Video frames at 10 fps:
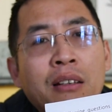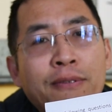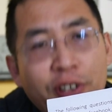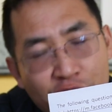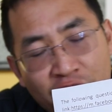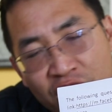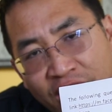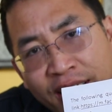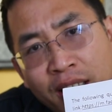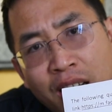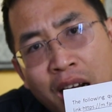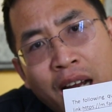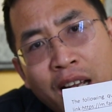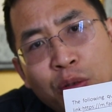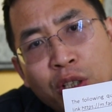Fortunately,
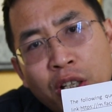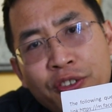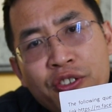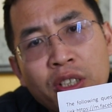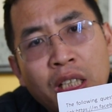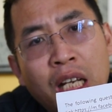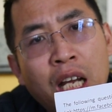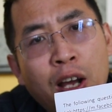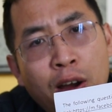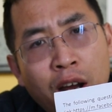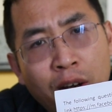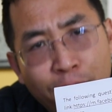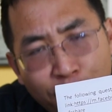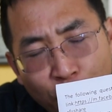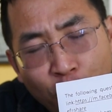I have got
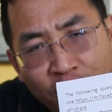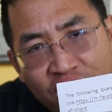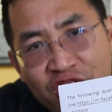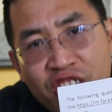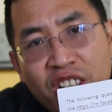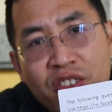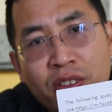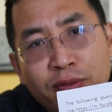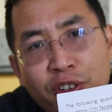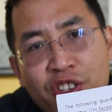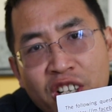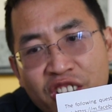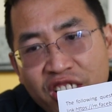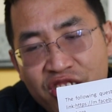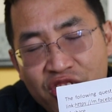4 cases, 4
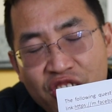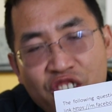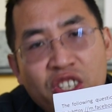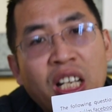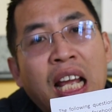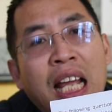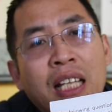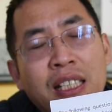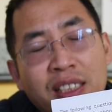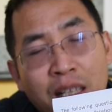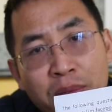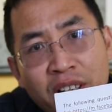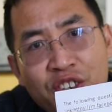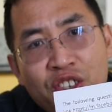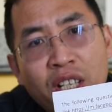such cases. The
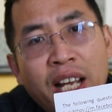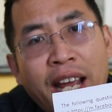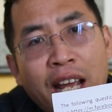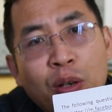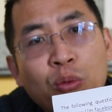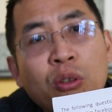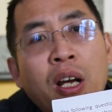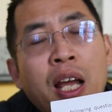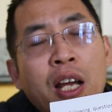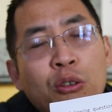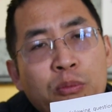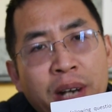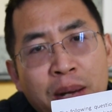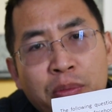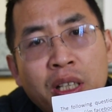subjects have
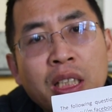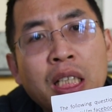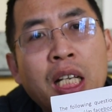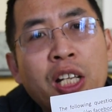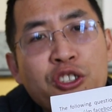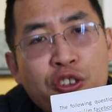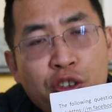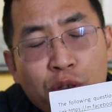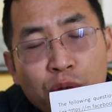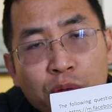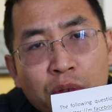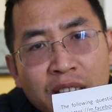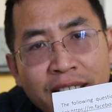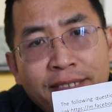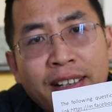remembered 2
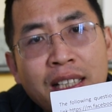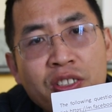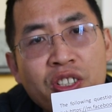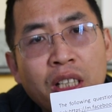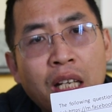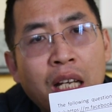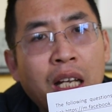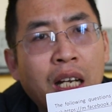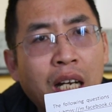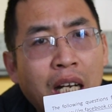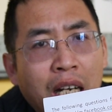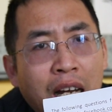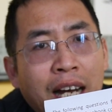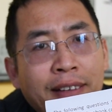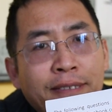different
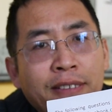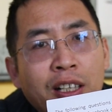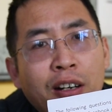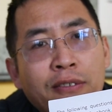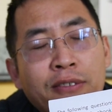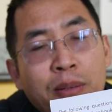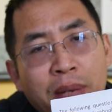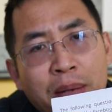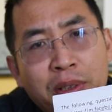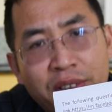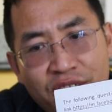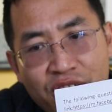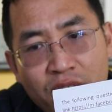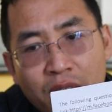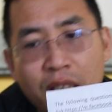life of
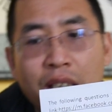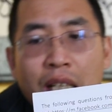memories.